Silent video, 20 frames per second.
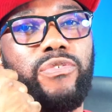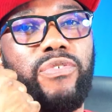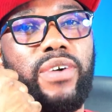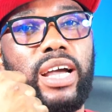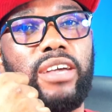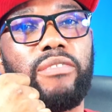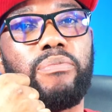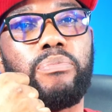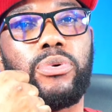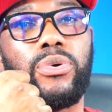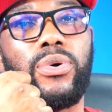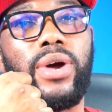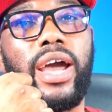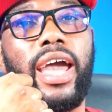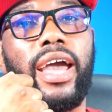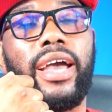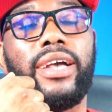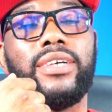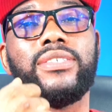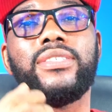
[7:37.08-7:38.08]
5 Pro
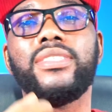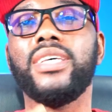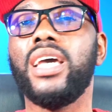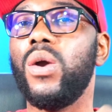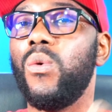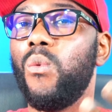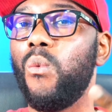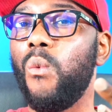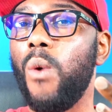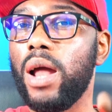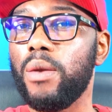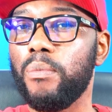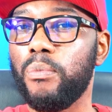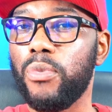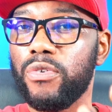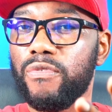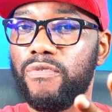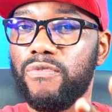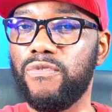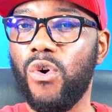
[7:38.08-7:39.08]
has a
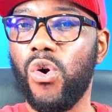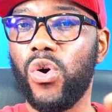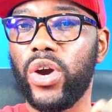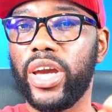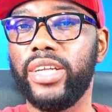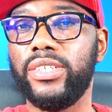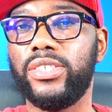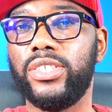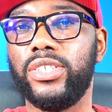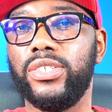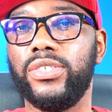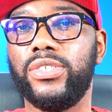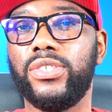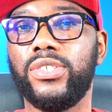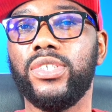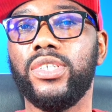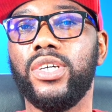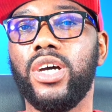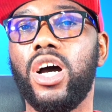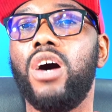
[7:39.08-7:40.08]
1.4
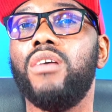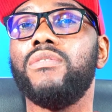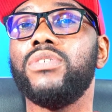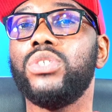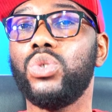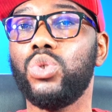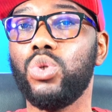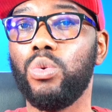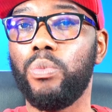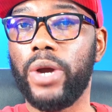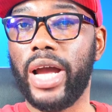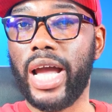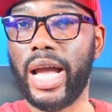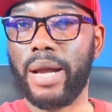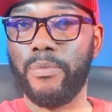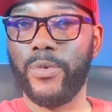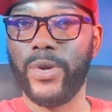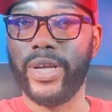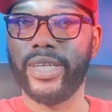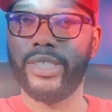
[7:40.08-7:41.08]
inches of Super
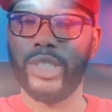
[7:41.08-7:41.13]
AMOLED